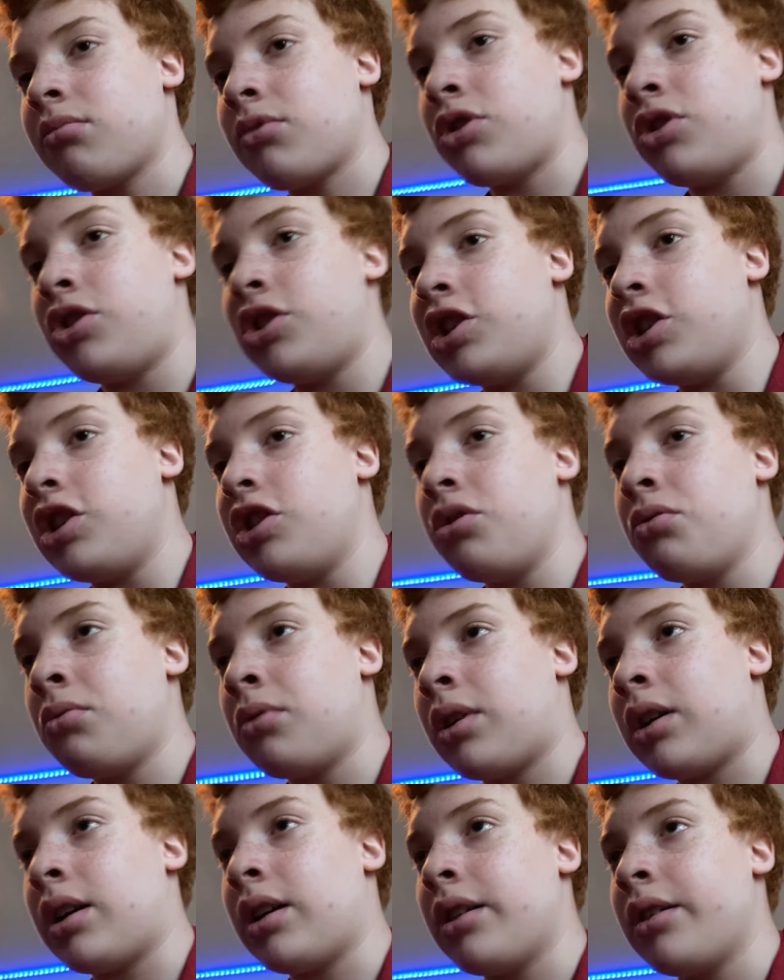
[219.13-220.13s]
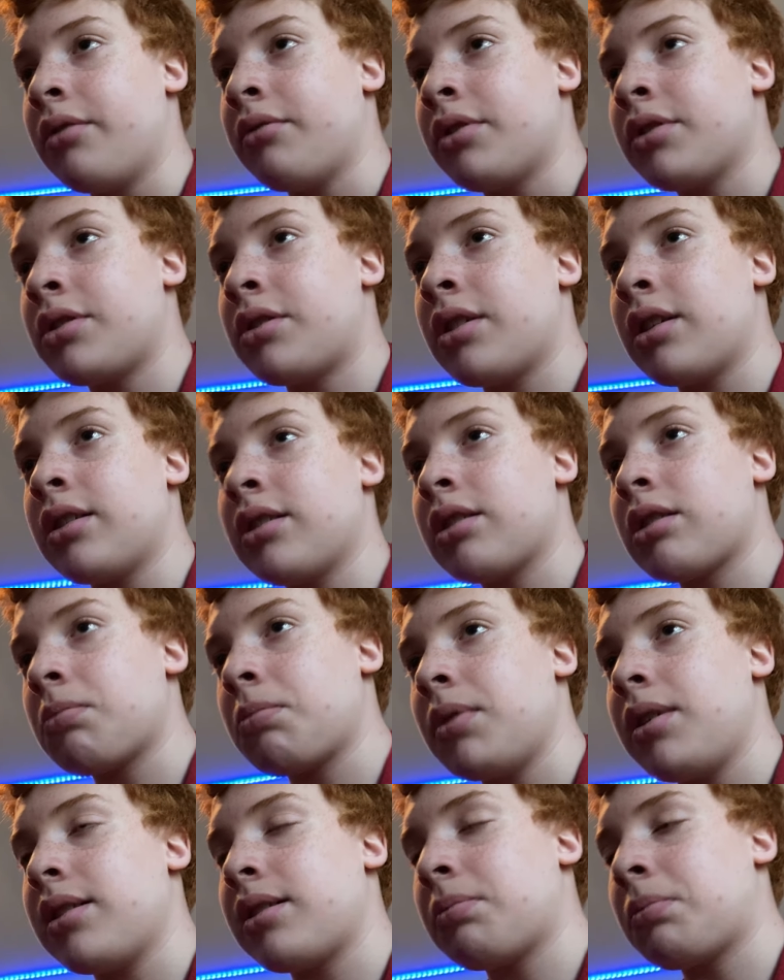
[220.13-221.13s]
GUI once you get in
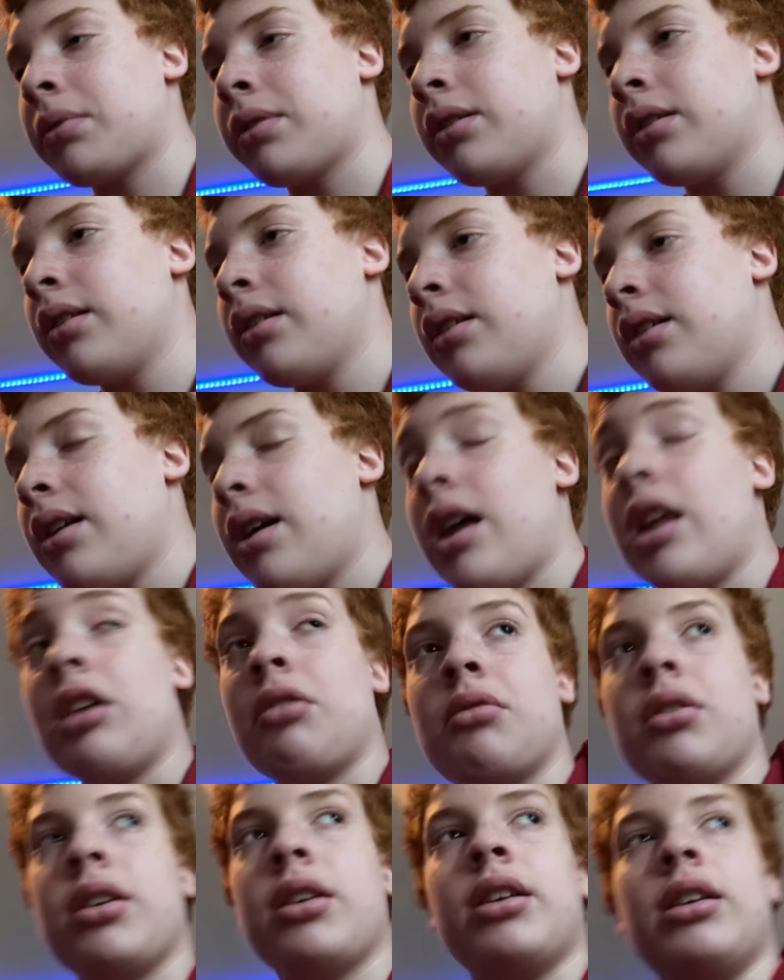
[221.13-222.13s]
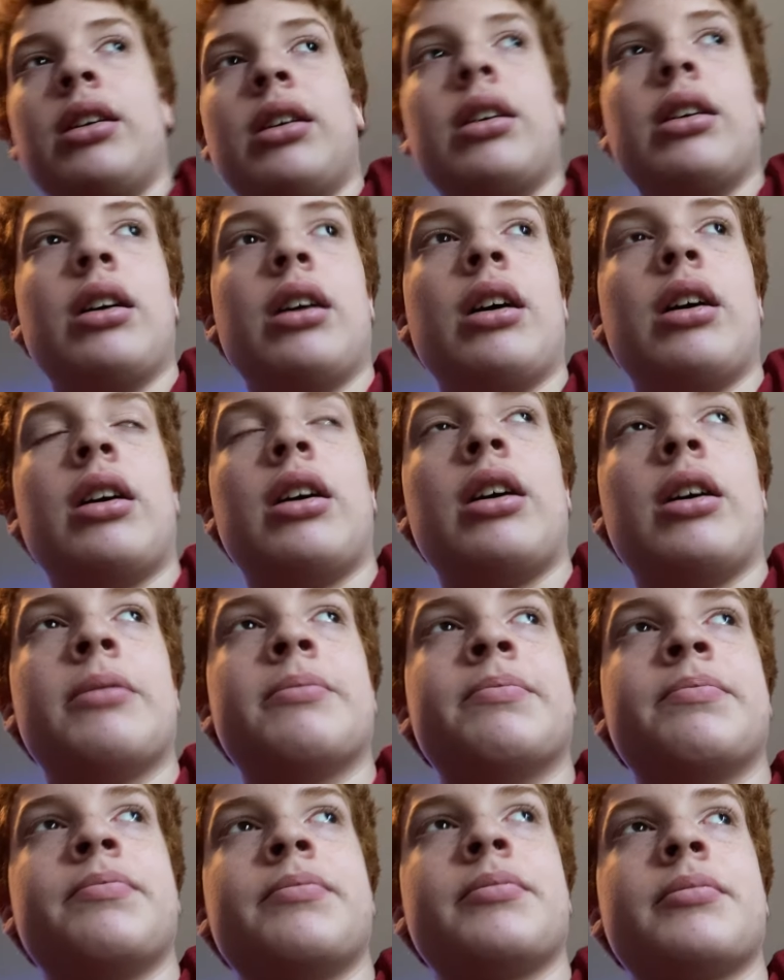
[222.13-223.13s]
space. But anyway,
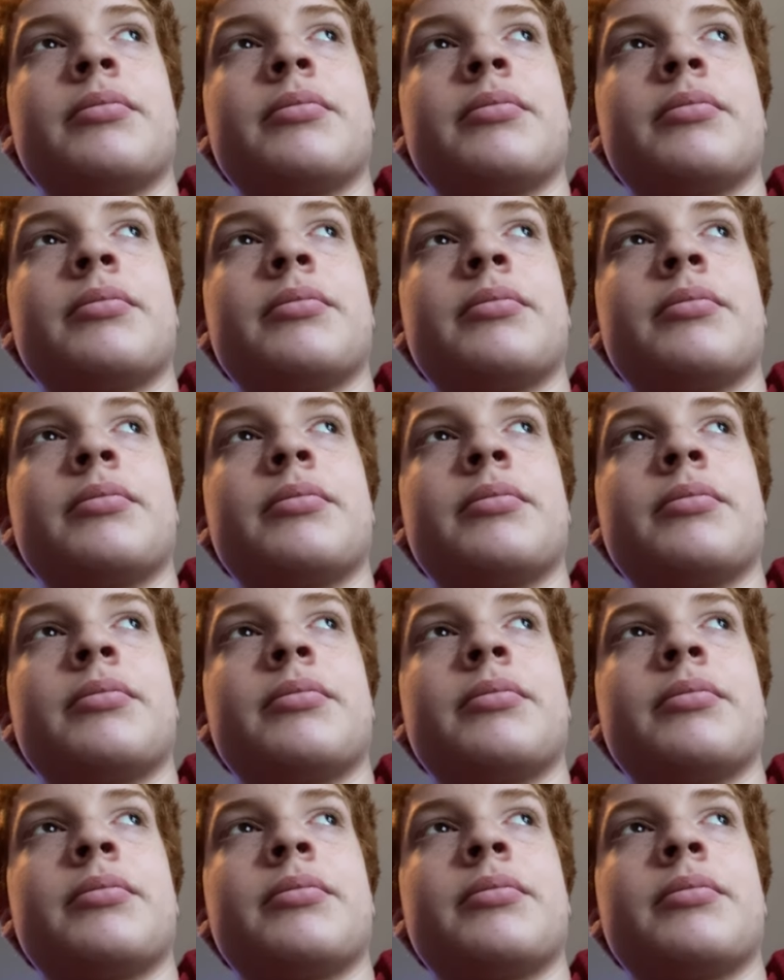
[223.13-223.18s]
um,